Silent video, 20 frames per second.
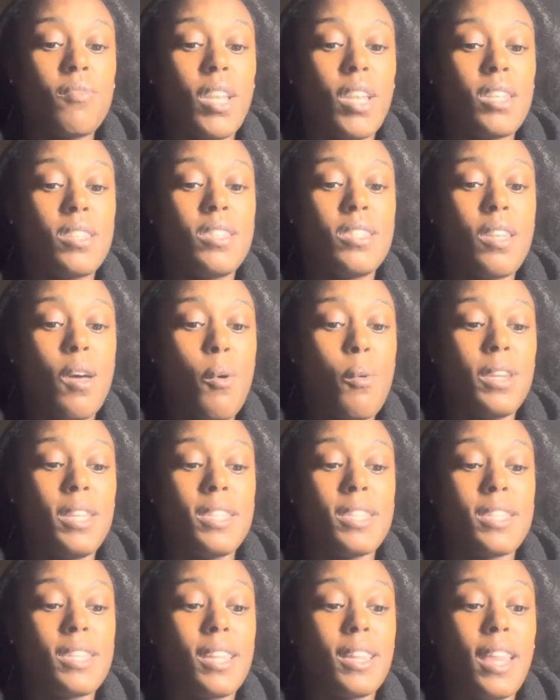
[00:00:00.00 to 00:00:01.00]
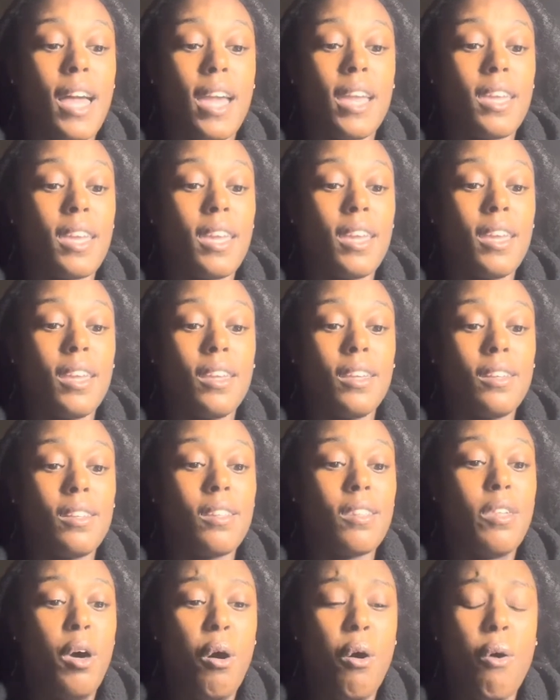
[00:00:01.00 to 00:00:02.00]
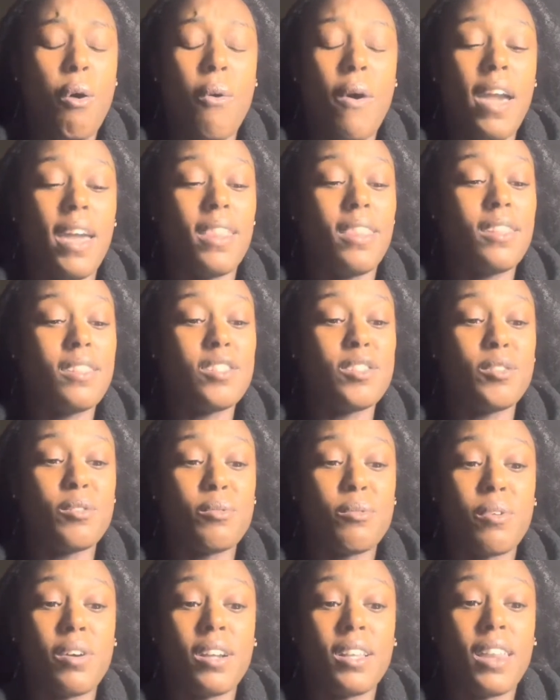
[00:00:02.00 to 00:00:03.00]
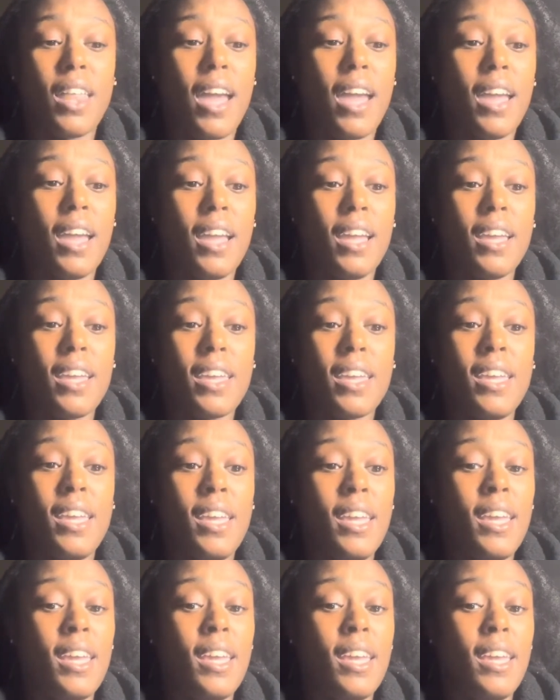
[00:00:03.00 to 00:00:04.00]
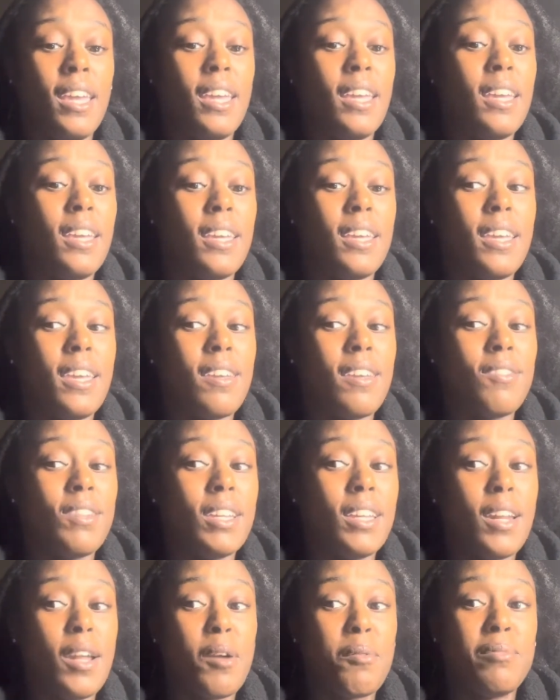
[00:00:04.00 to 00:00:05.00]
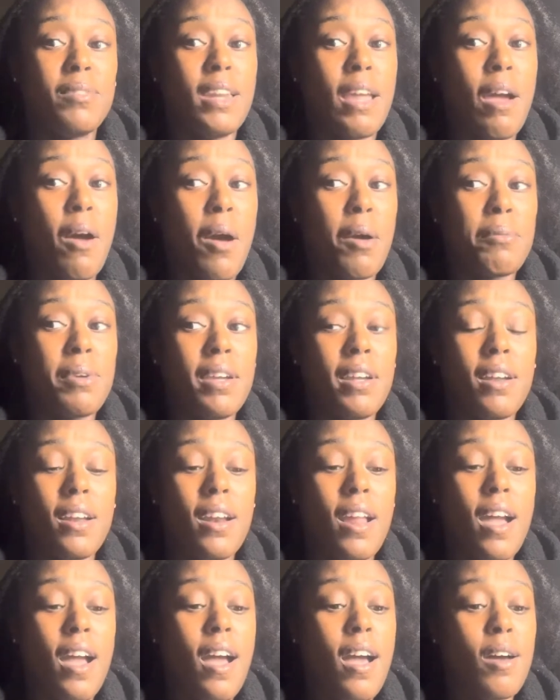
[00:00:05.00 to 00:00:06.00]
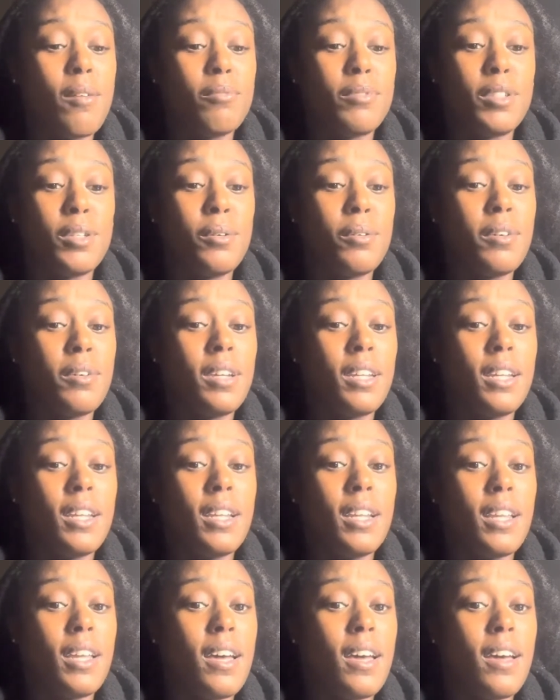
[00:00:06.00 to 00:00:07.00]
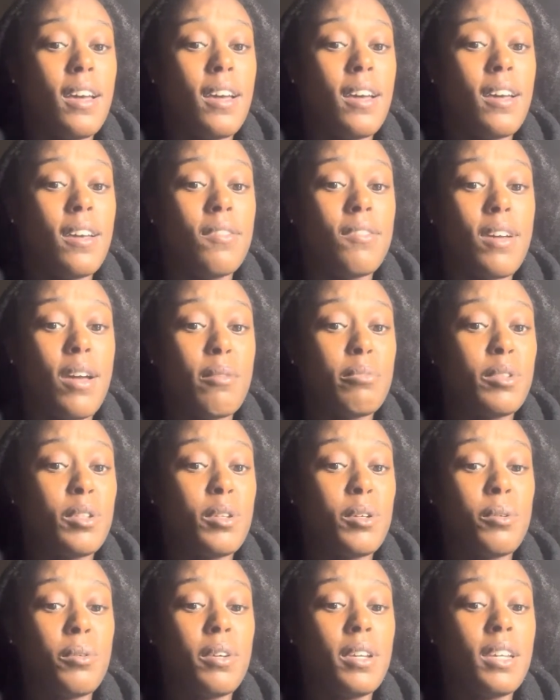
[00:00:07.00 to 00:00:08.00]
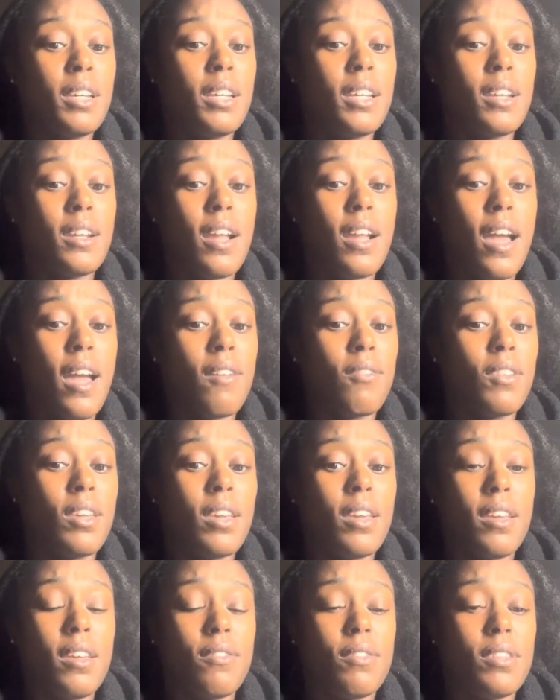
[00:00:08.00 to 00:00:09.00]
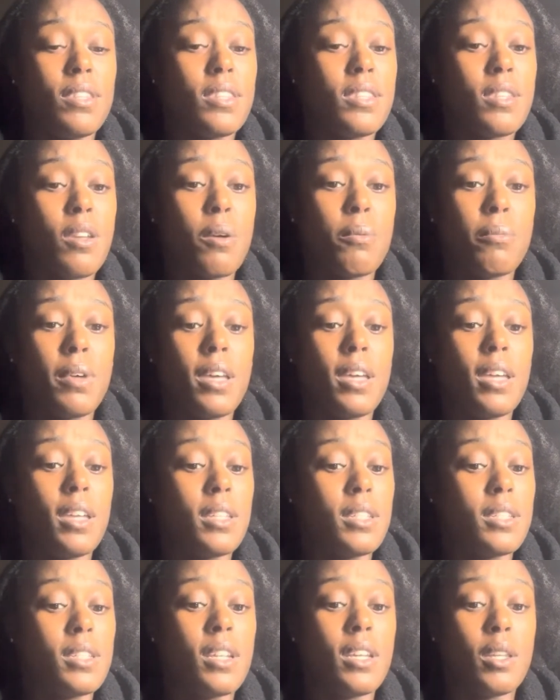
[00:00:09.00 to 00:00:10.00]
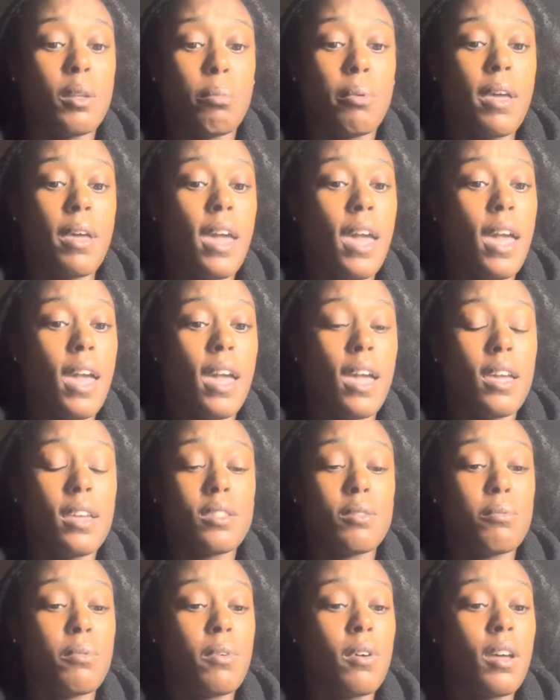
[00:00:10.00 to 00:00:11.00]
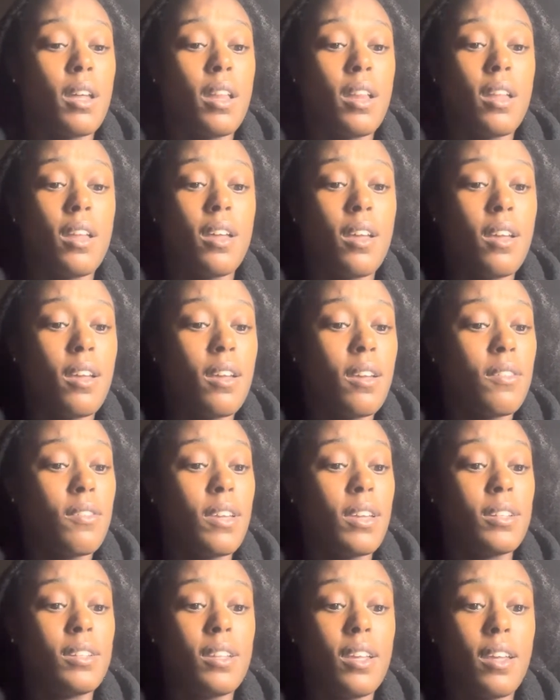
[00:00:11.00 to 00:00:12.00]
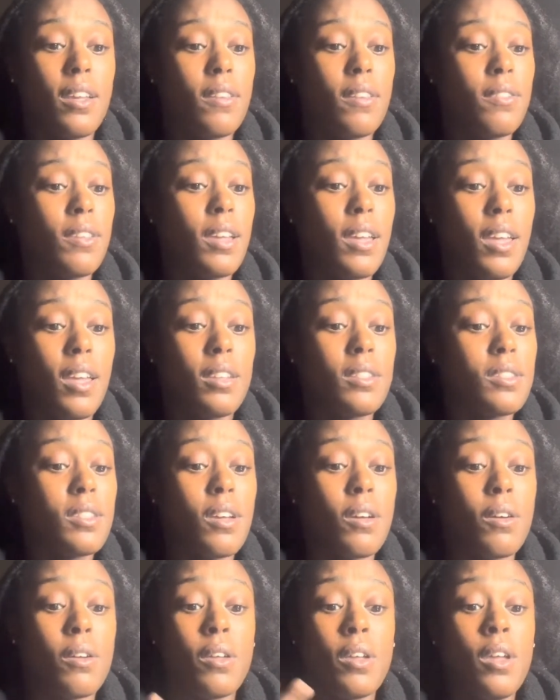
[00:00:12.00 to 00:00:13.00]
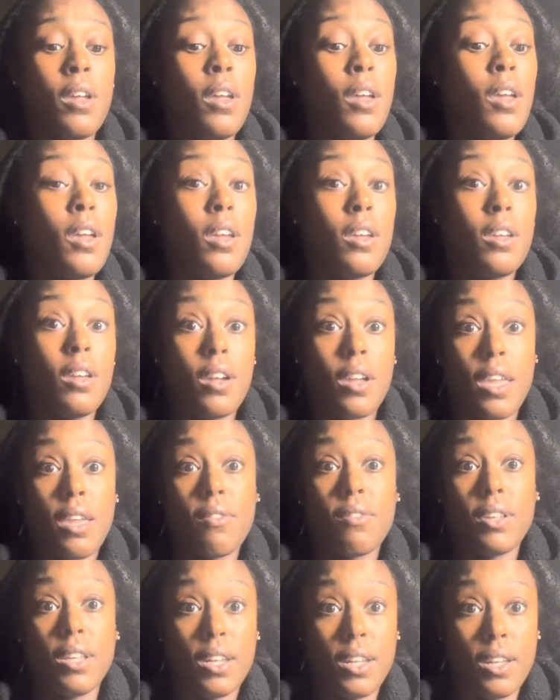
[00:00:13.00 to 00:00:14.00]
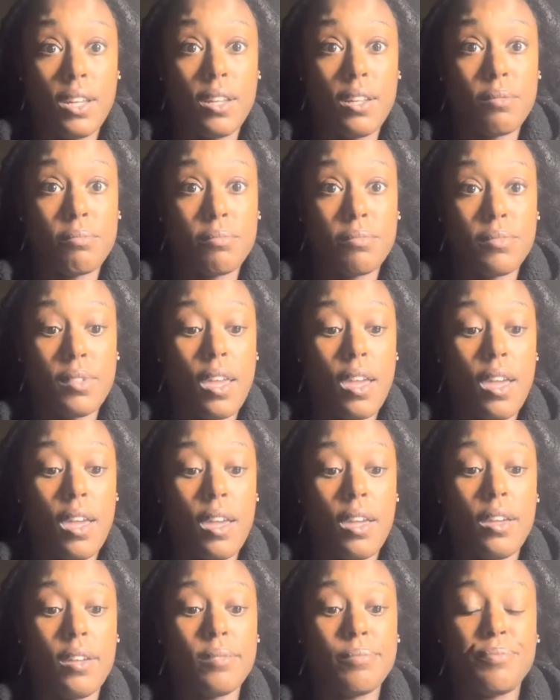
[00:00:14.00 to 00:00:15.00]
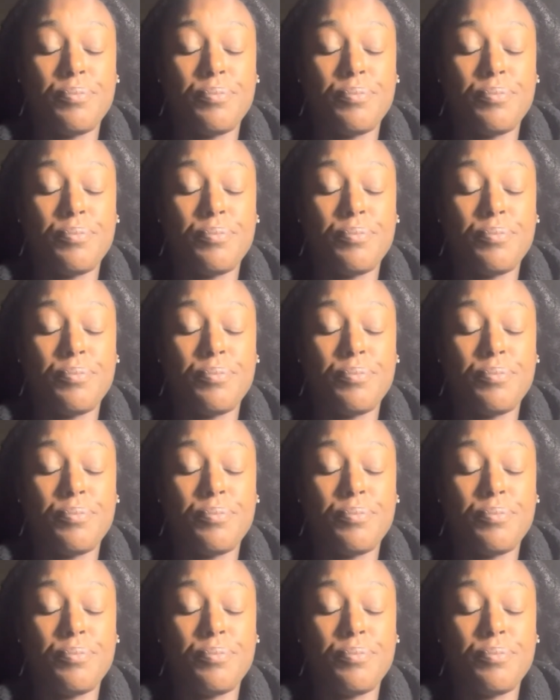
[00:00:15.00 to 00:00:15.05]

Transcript: someone isn't liking the way that you were, like, giving it up. Now I'm hearing, I'm through with it, love, I'm through with it. I've given so much in the past, but love I never had. So you're giving it up, okay?